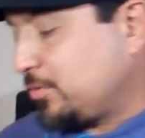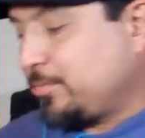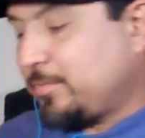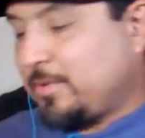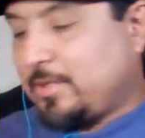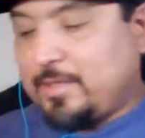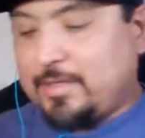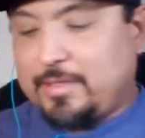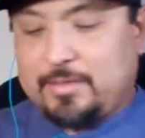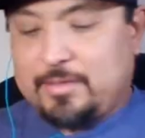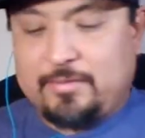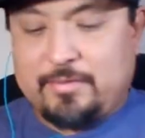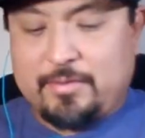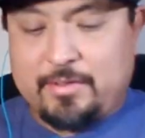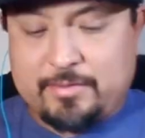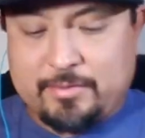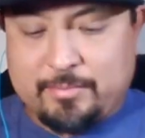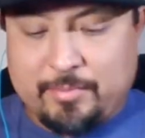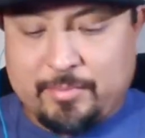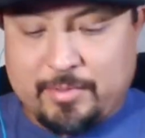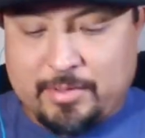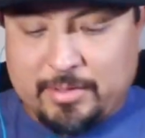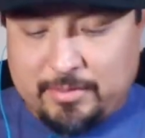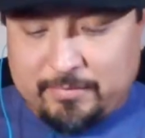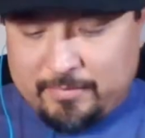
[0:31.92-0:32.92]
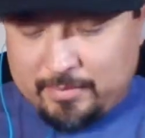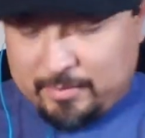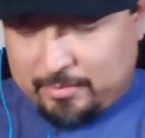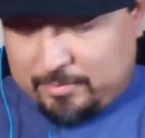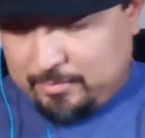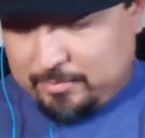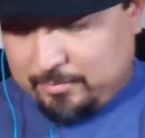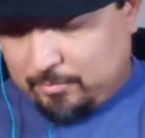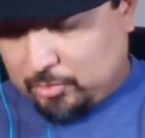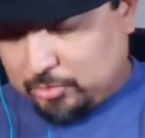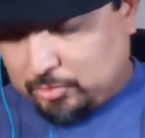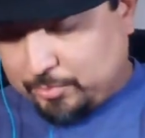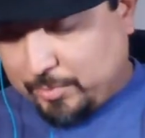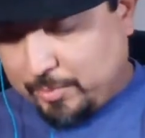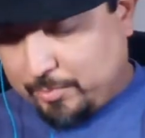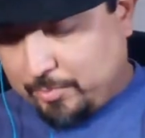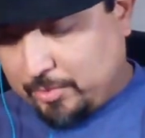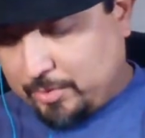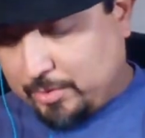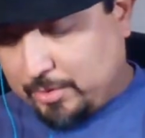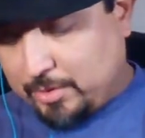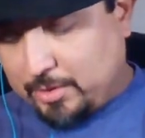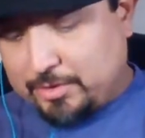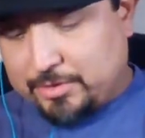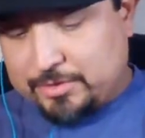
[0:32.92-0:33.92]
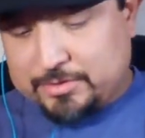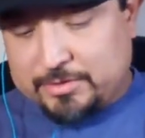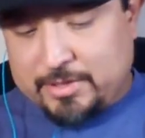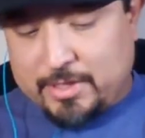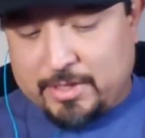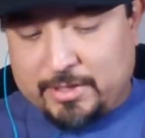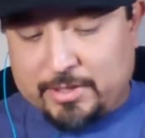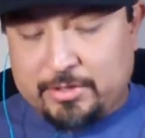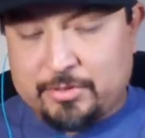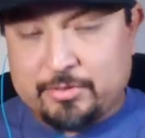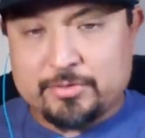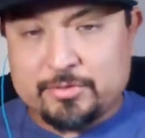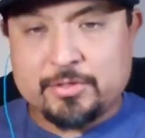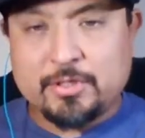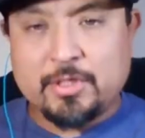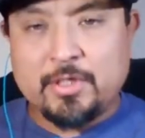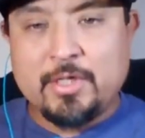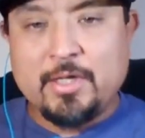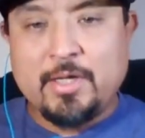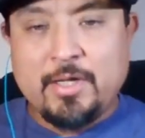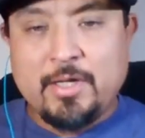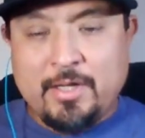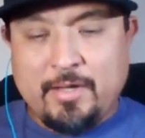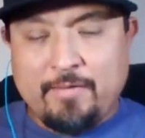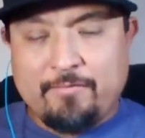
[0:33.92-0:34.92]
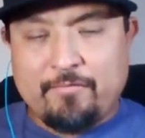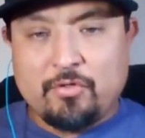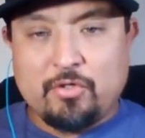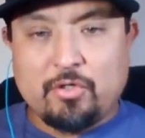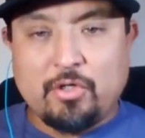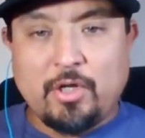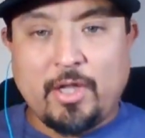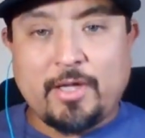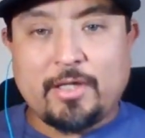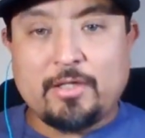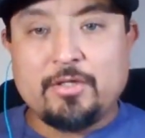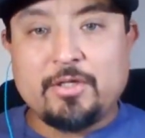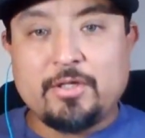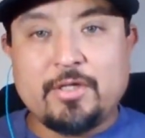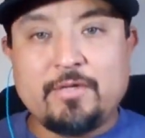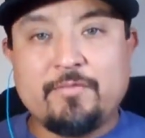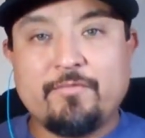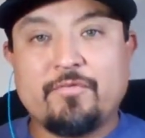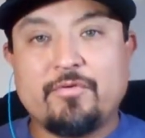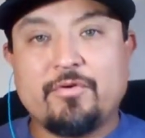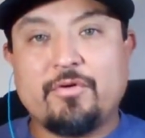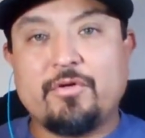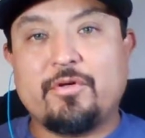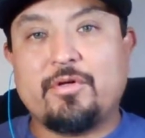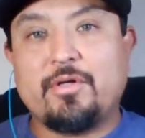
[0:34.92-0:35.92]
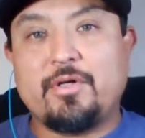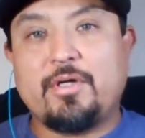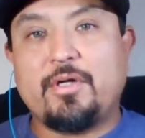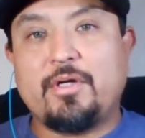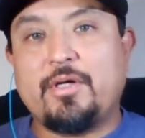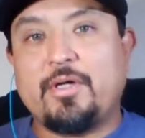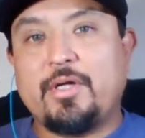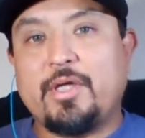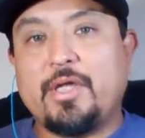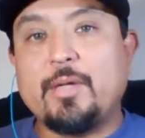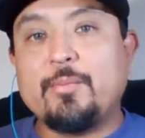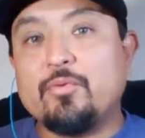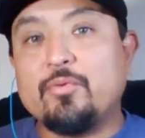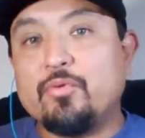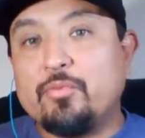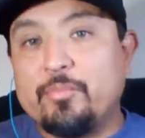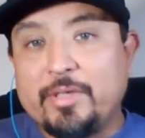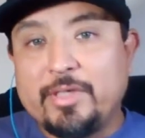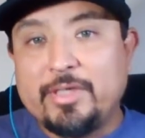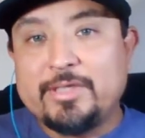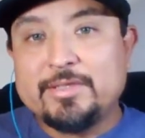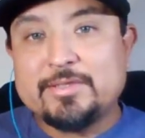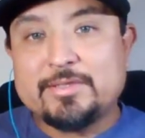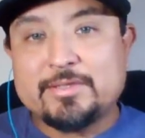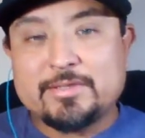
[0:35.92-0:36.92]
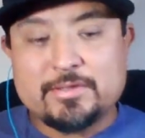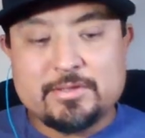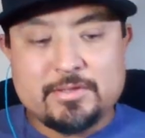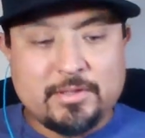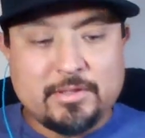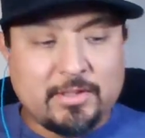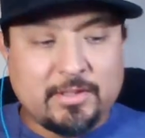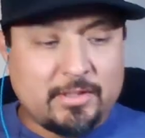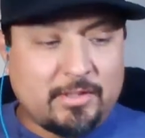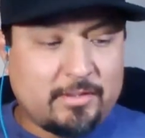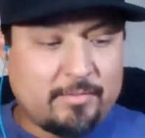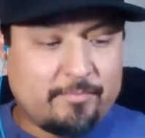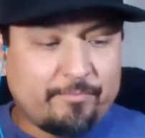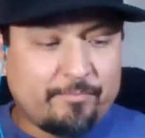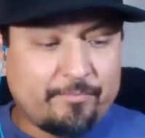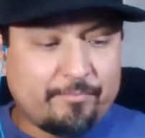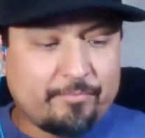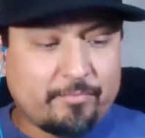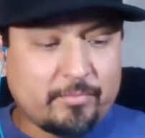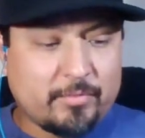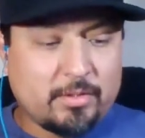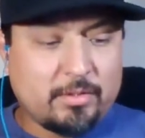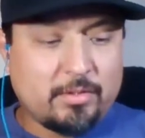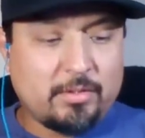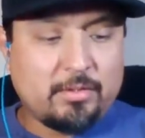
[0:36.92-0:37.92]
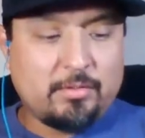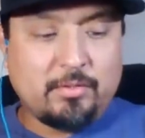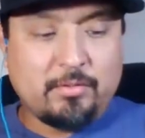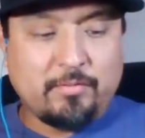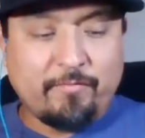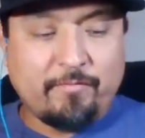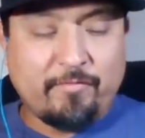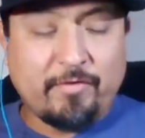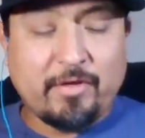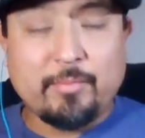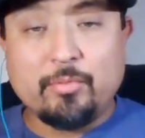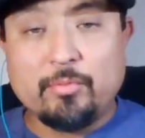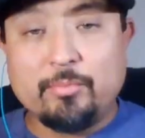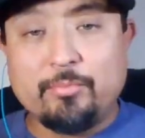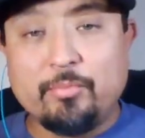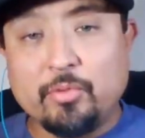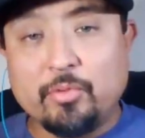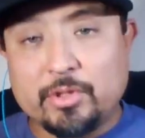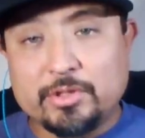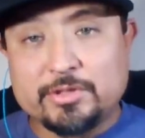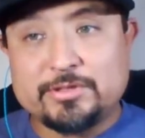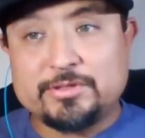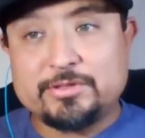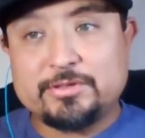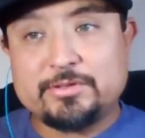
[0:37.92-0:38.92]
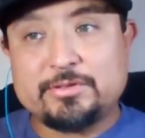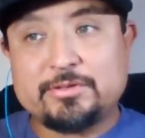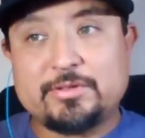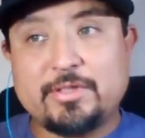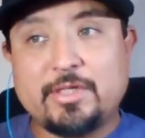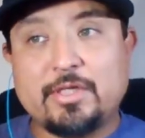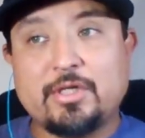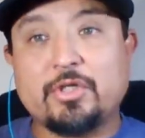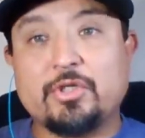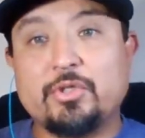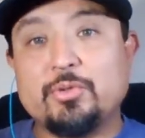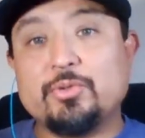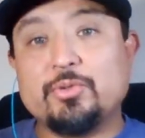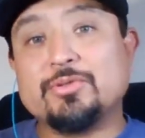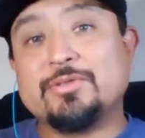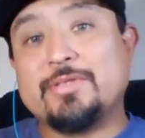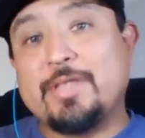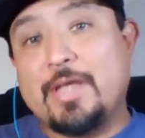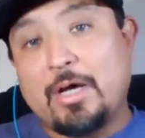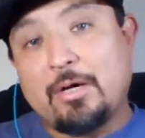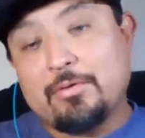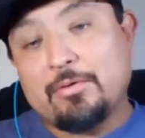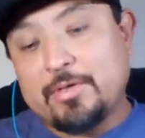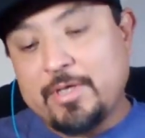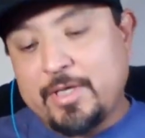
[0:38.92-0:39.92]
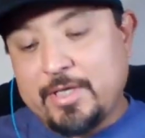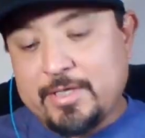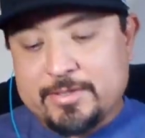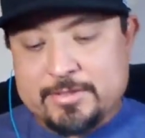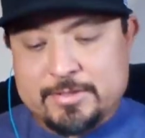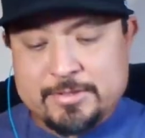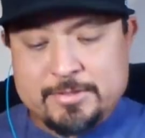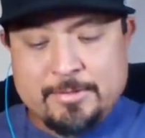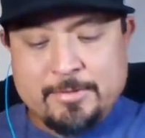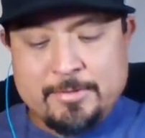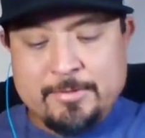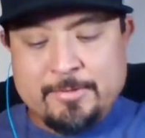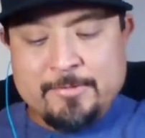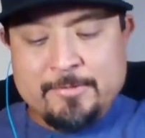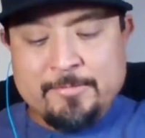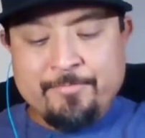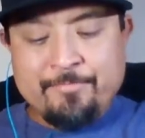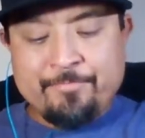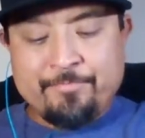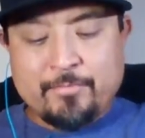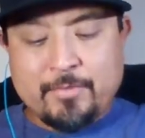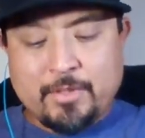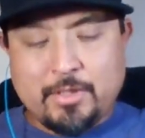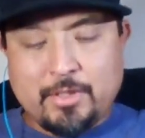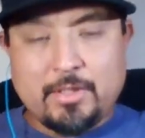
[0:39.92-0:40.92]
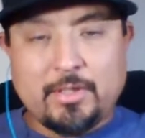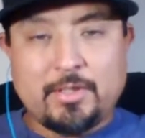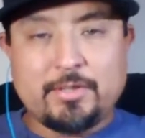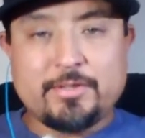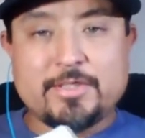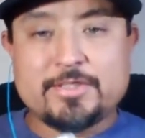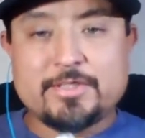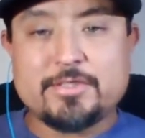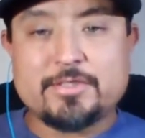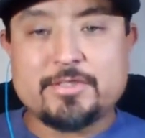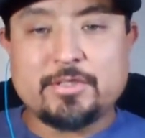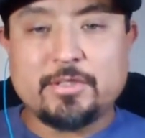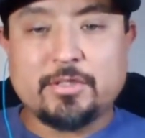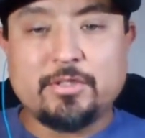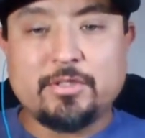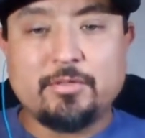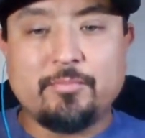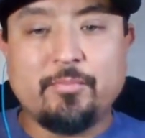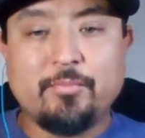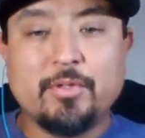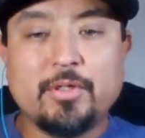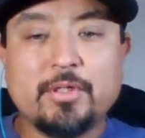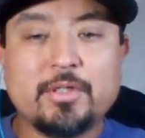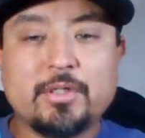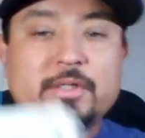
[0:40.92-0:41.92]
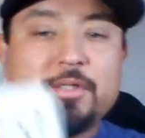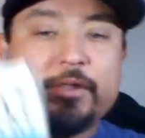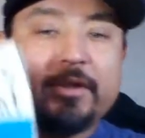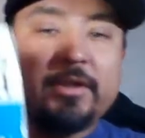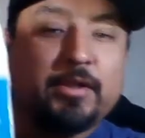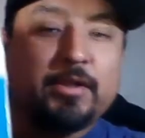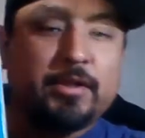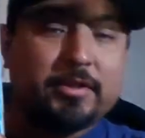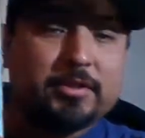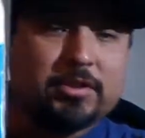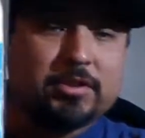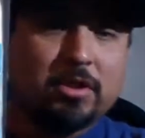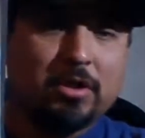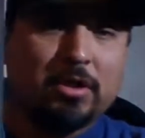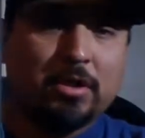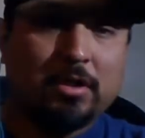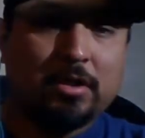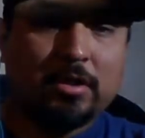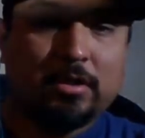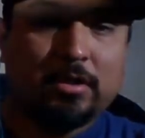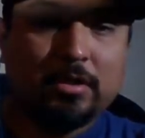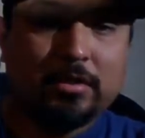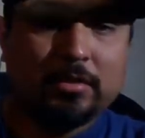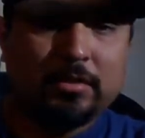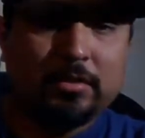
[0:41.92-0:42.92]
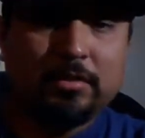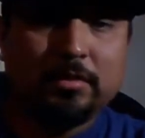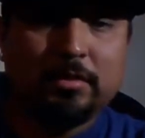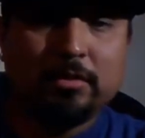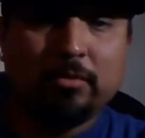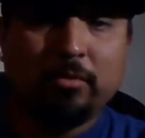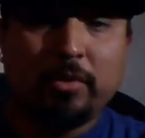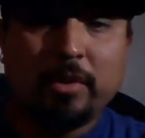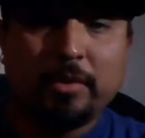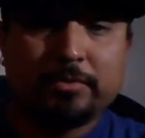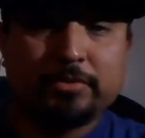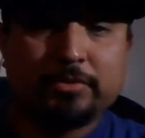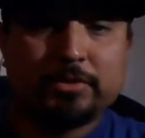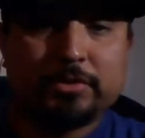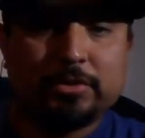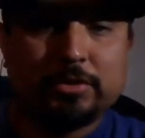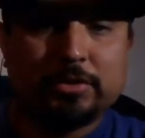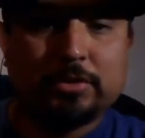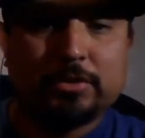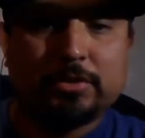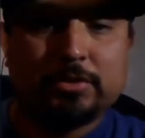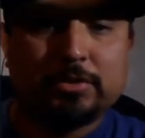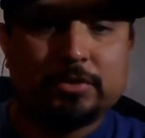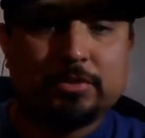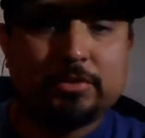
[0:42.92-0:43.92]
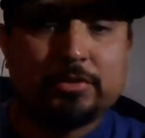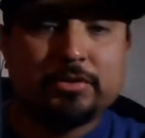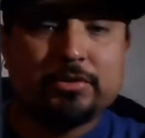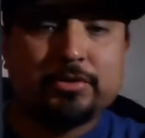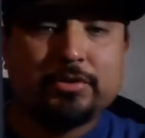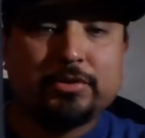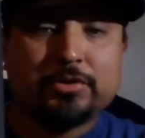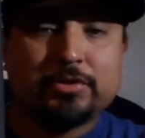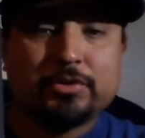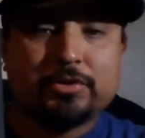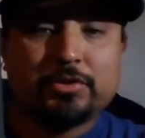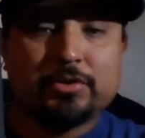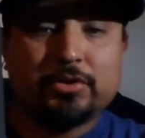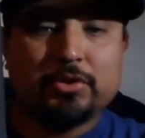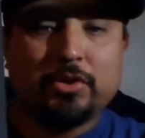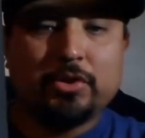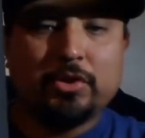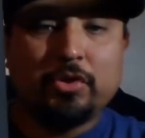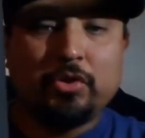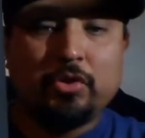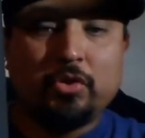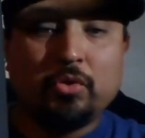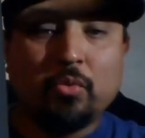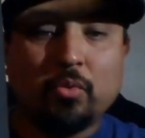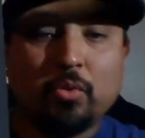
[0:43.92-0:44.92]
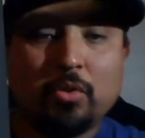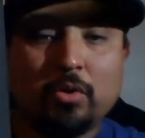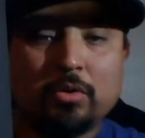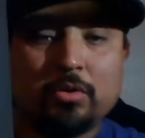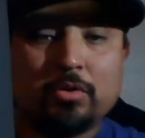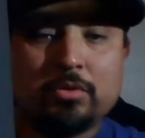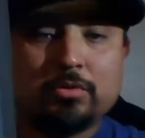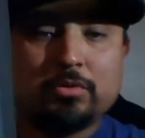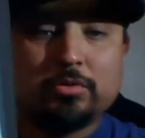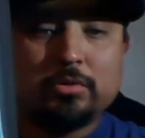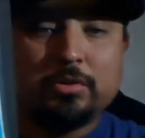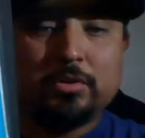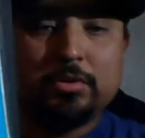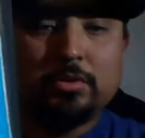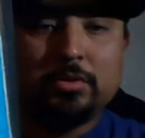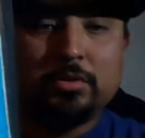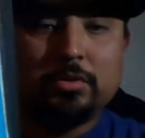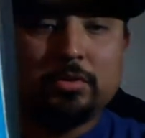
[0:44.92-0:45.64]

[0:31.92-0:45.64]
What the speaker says: something that I believe that most people can understand and use. If you're like looking for Hebrew meanings of Hebrew words that are used nowadays, this is a good book. It's called Webster's New World